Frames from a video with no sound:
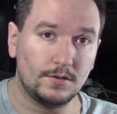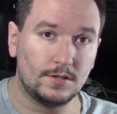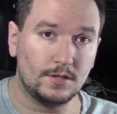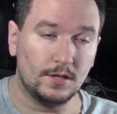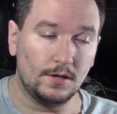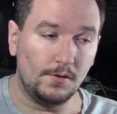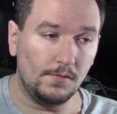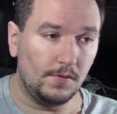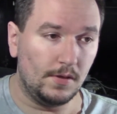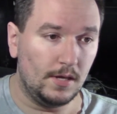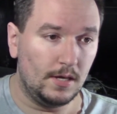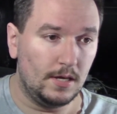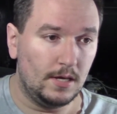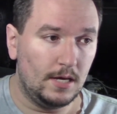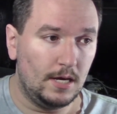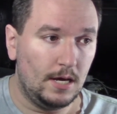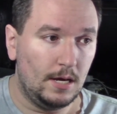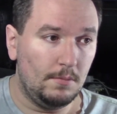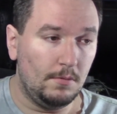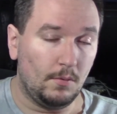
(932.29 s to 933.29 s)
So
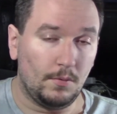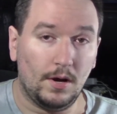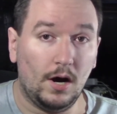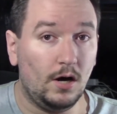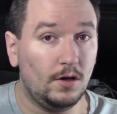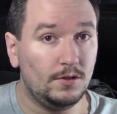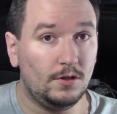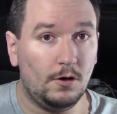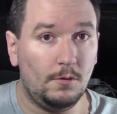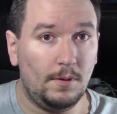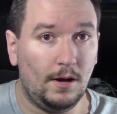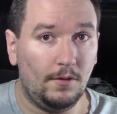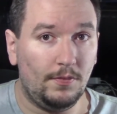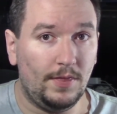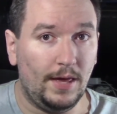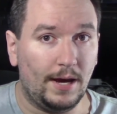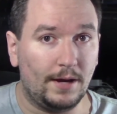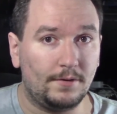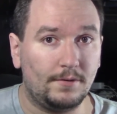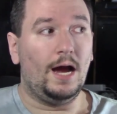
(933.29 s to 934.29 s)
we all know about
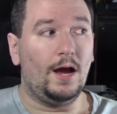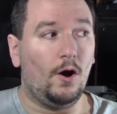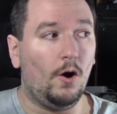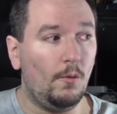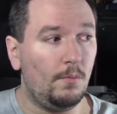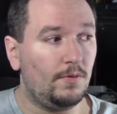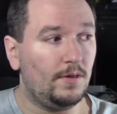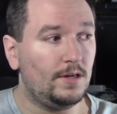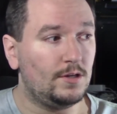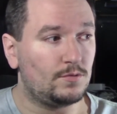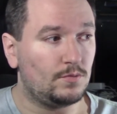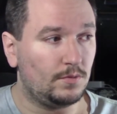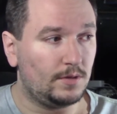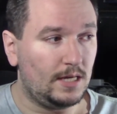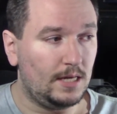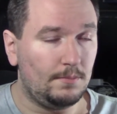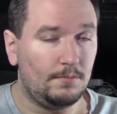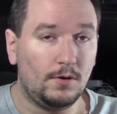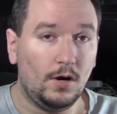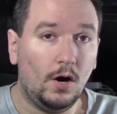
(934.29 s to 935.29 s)
that. I hope things will
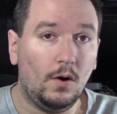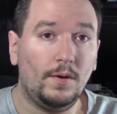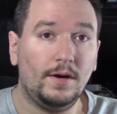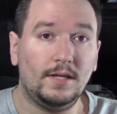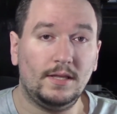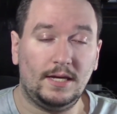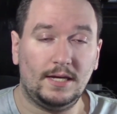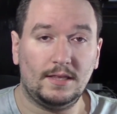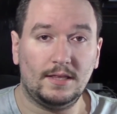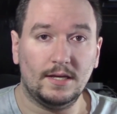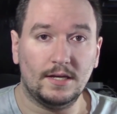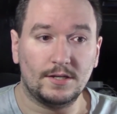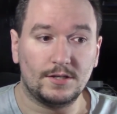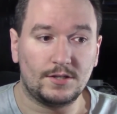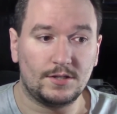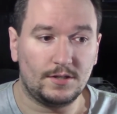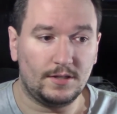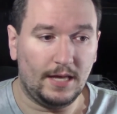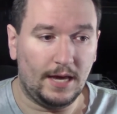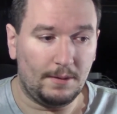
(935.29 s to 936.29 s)
keep going like this,
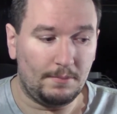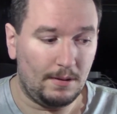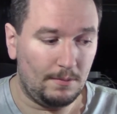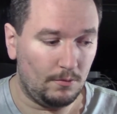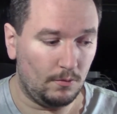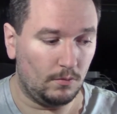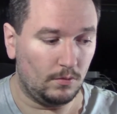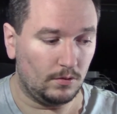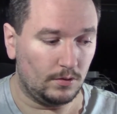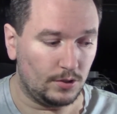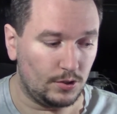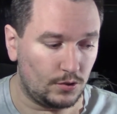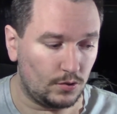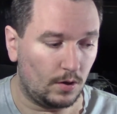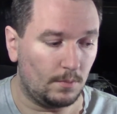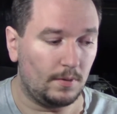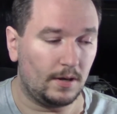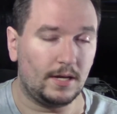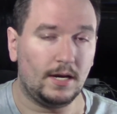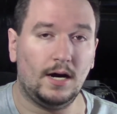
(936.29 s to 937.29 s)
that people will
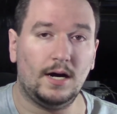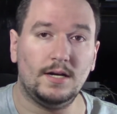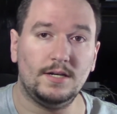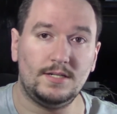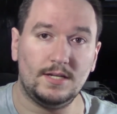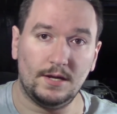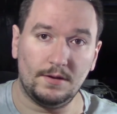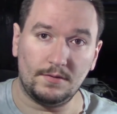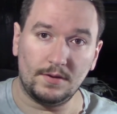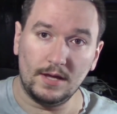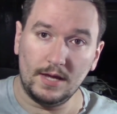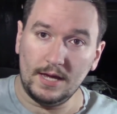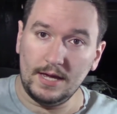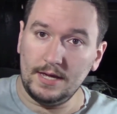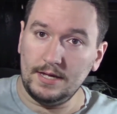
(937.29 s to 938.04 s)
enjoy my content.